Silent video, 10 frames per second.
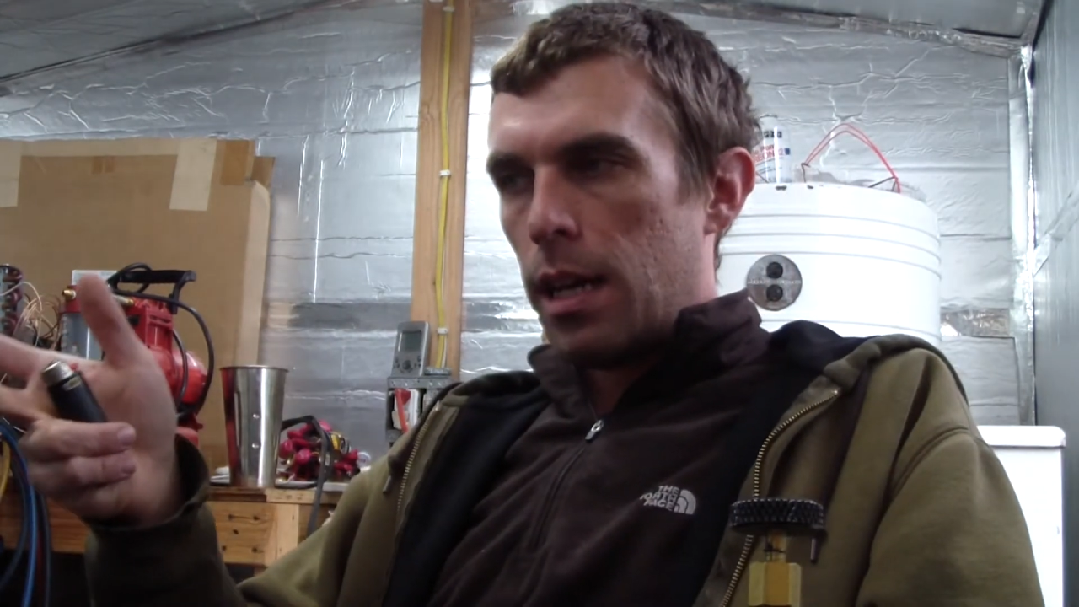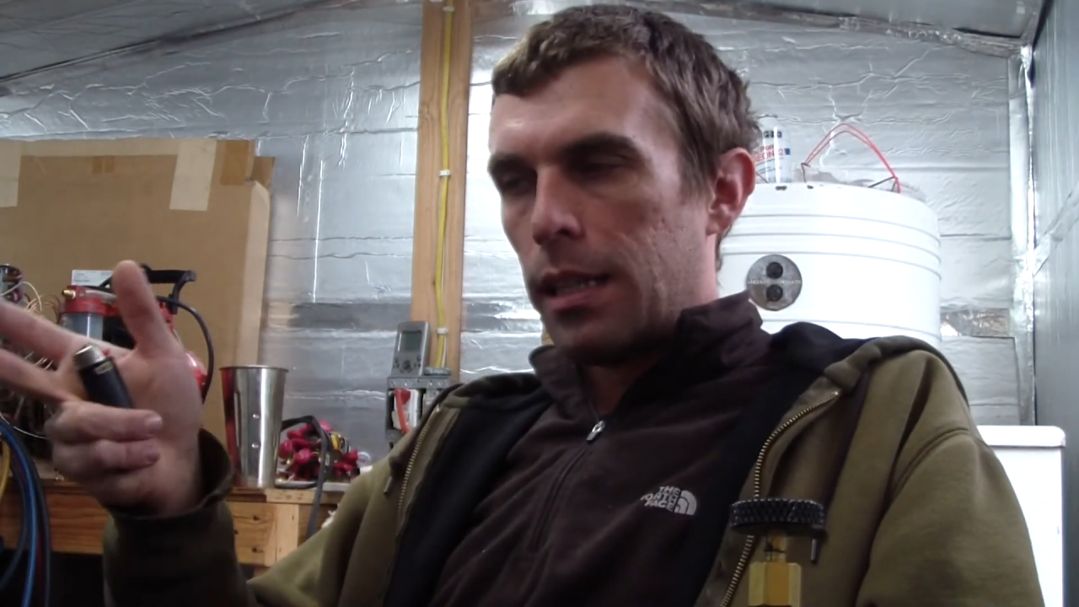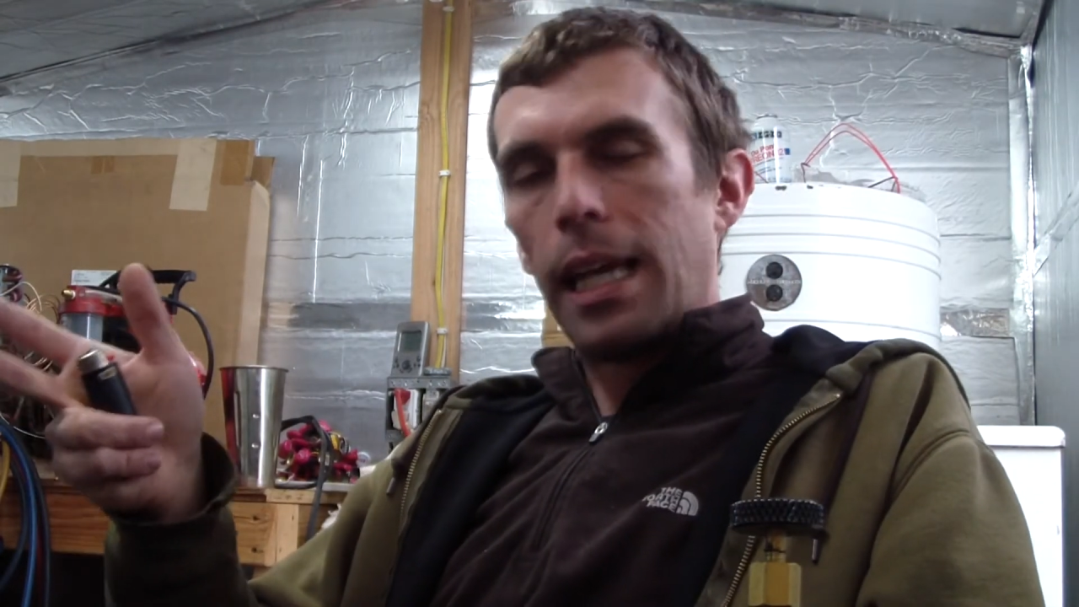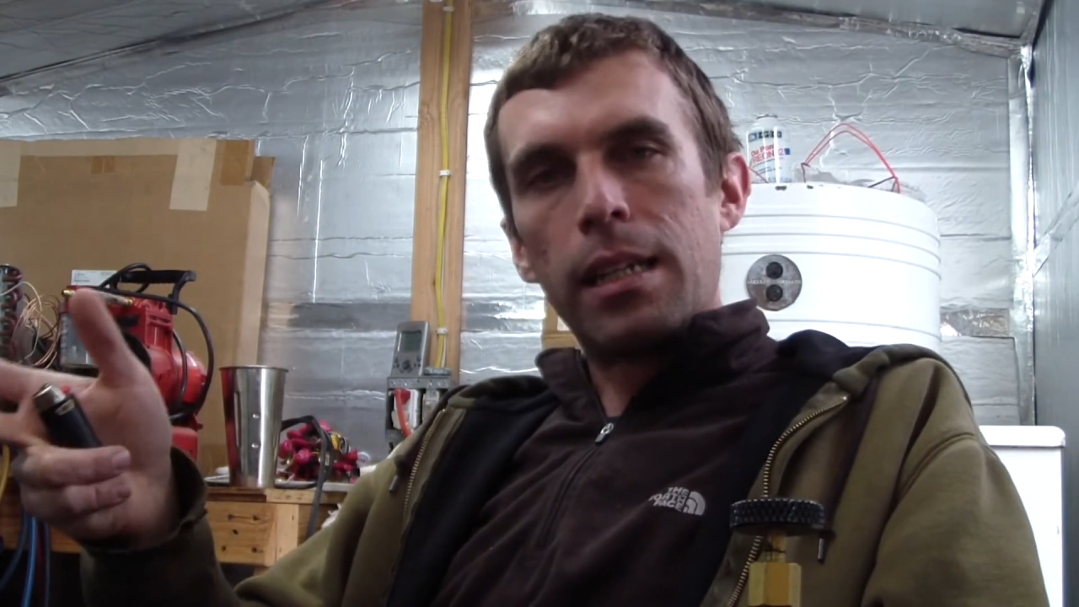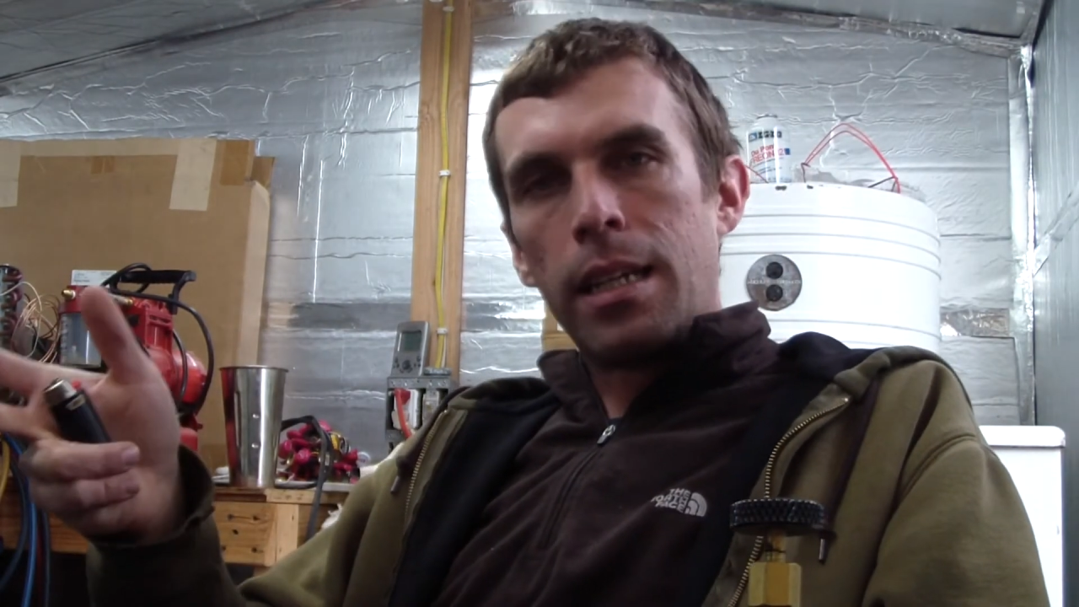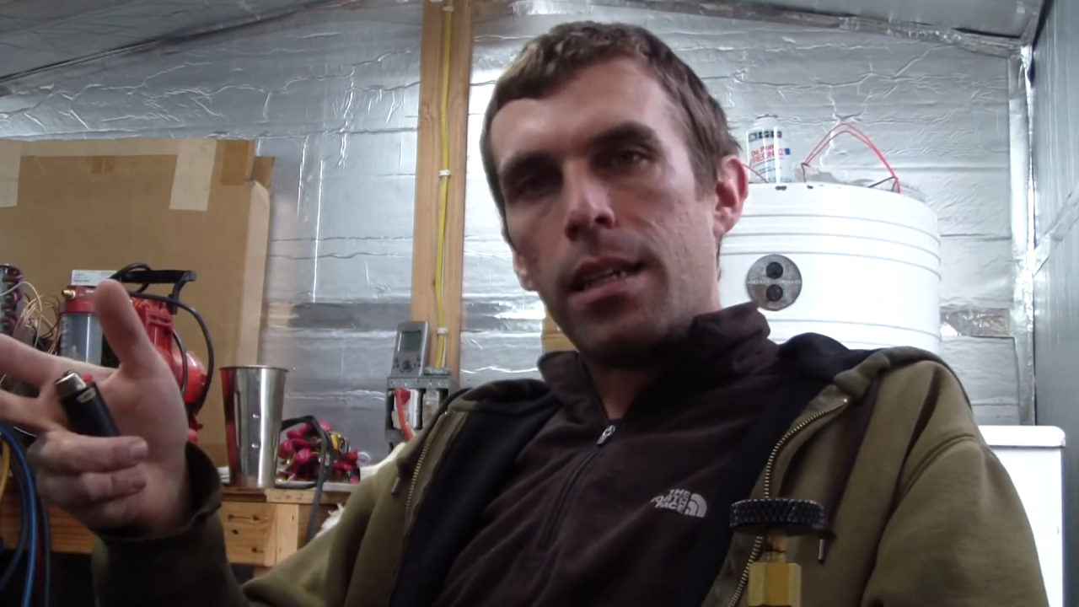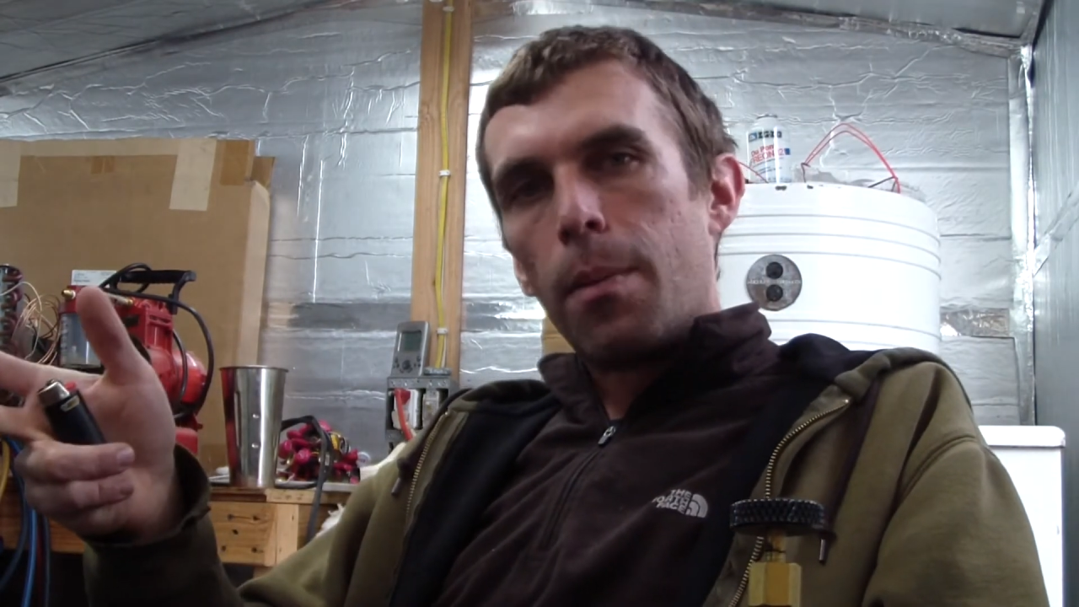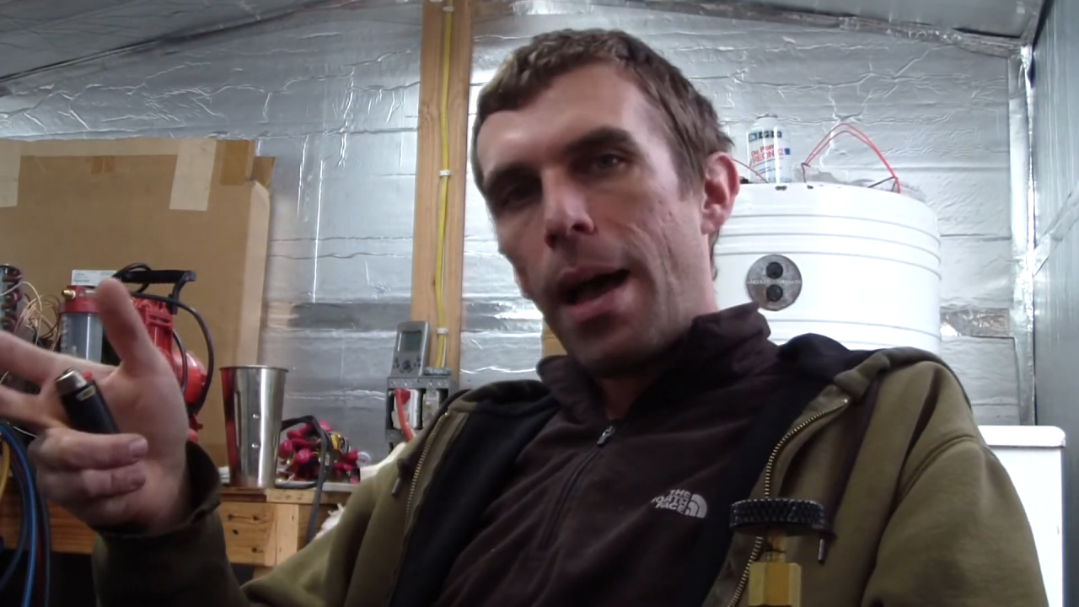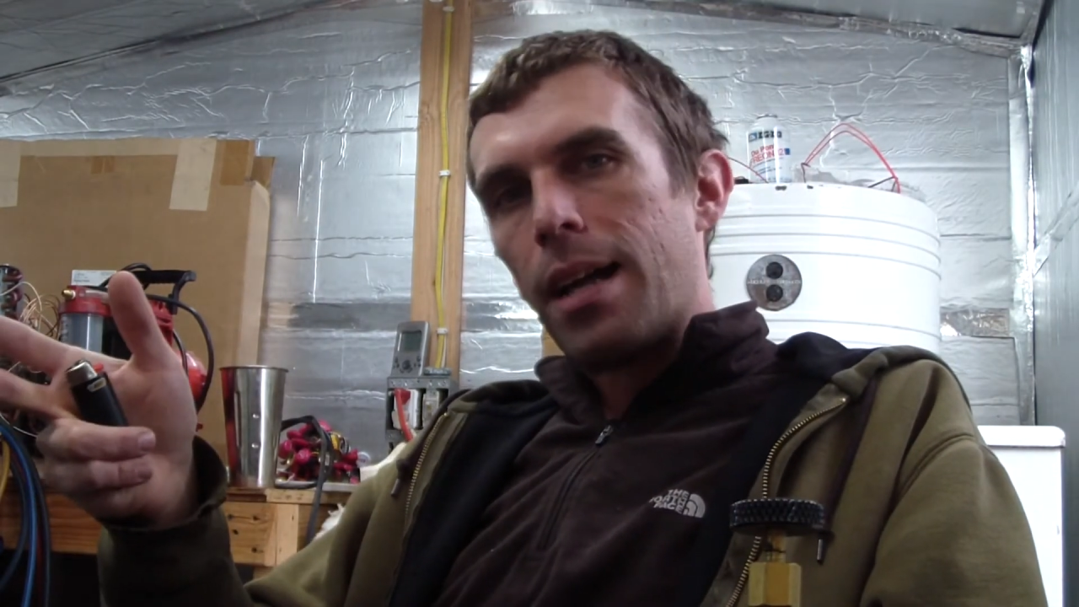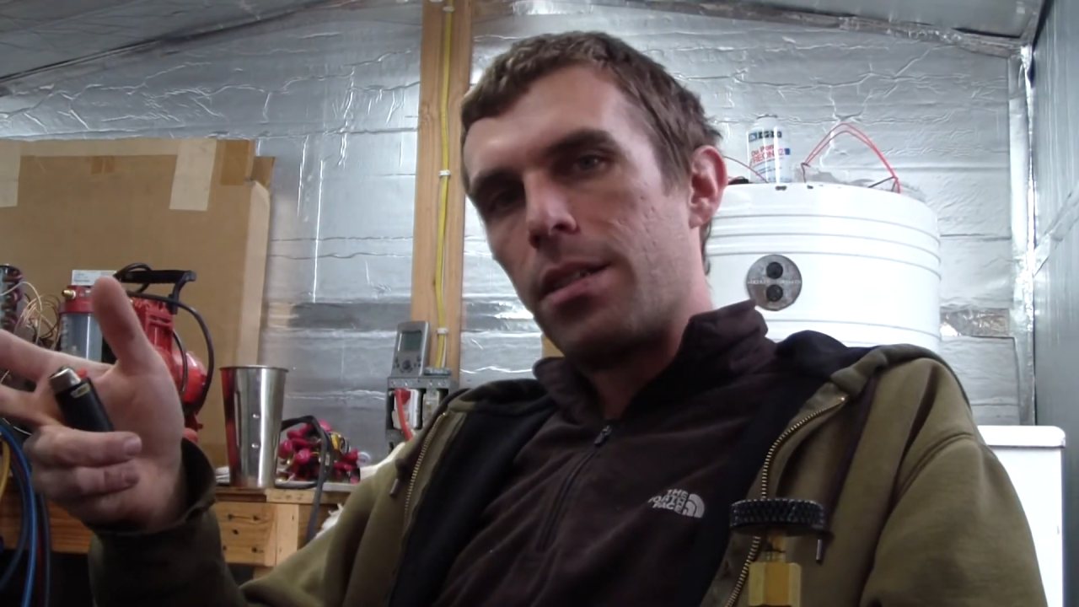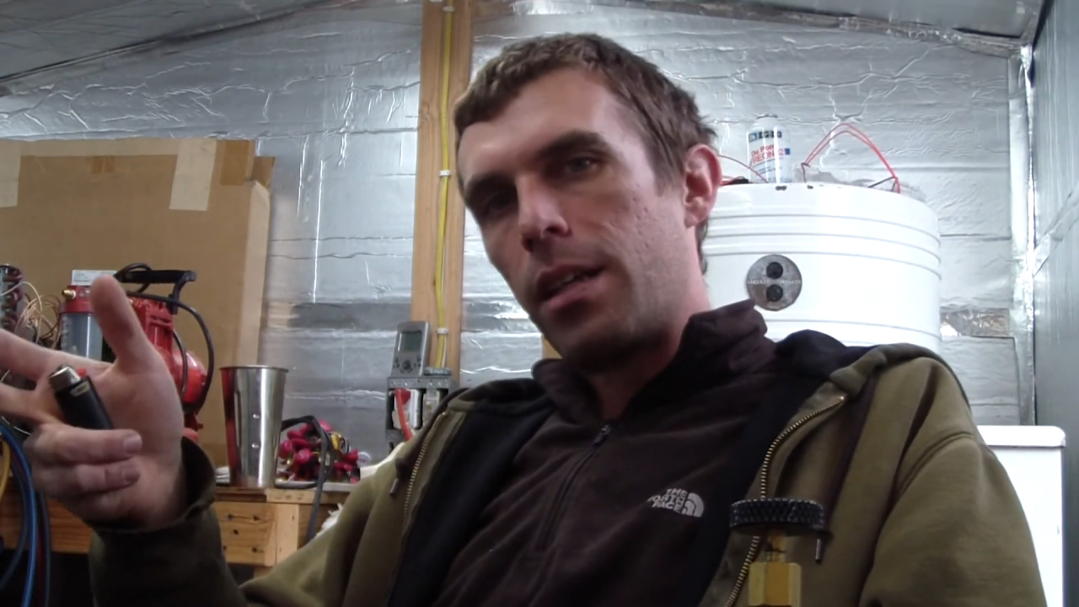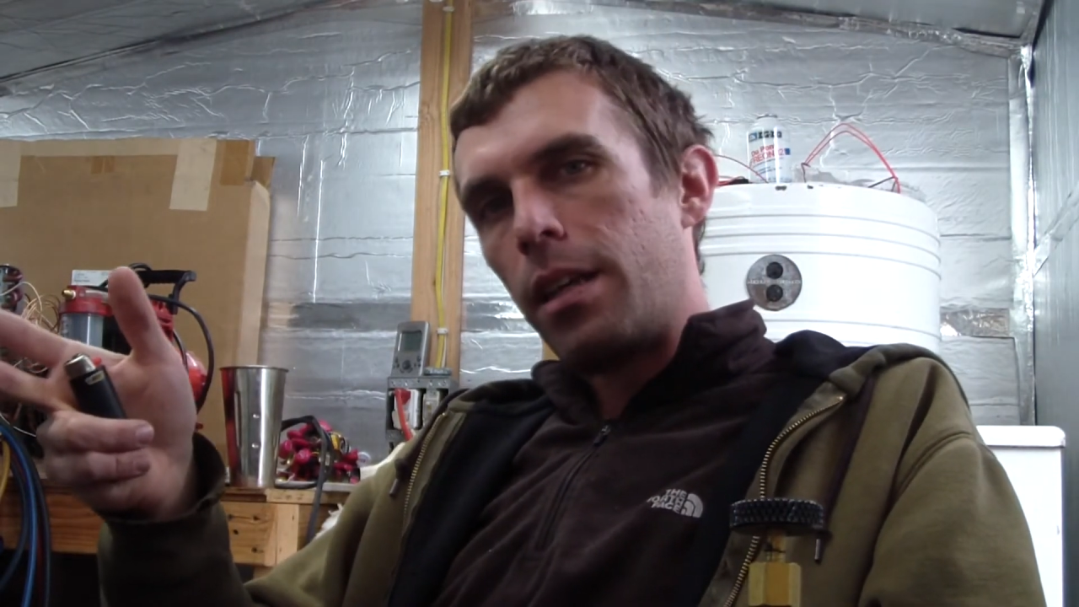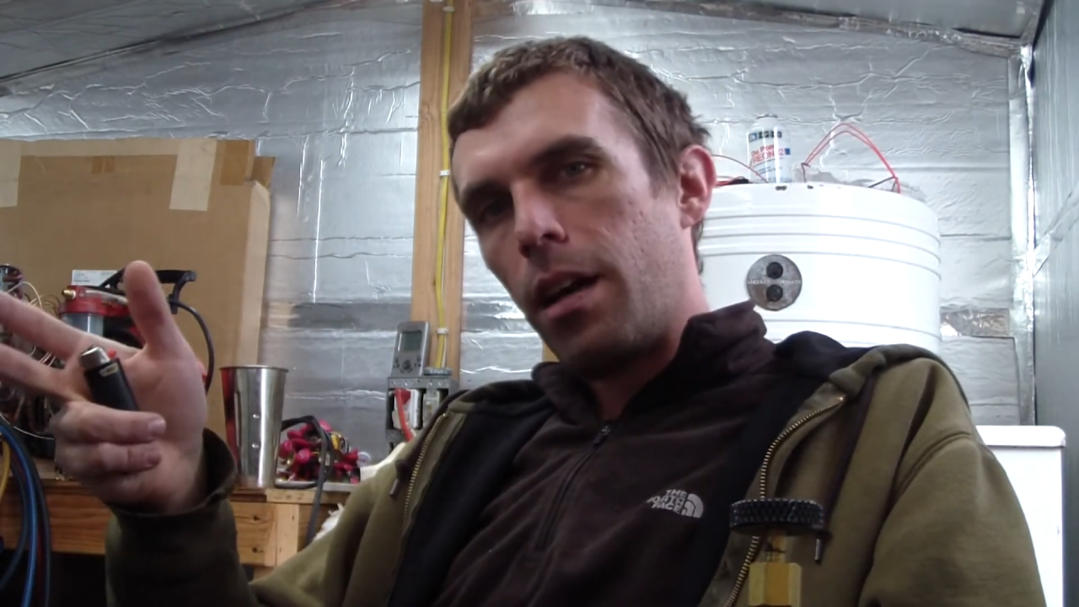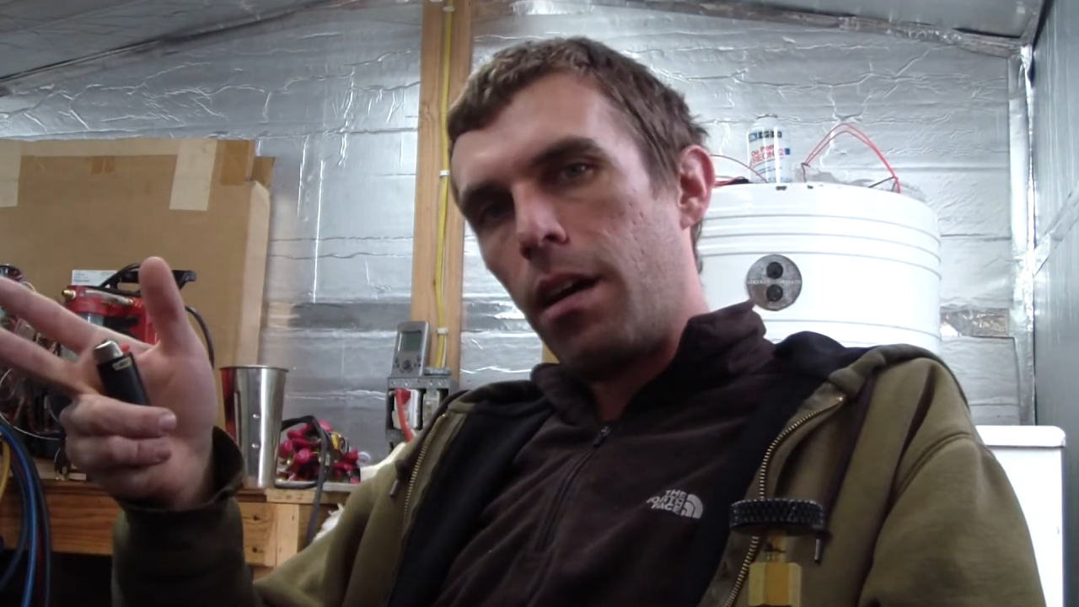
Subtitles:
latent heat capacity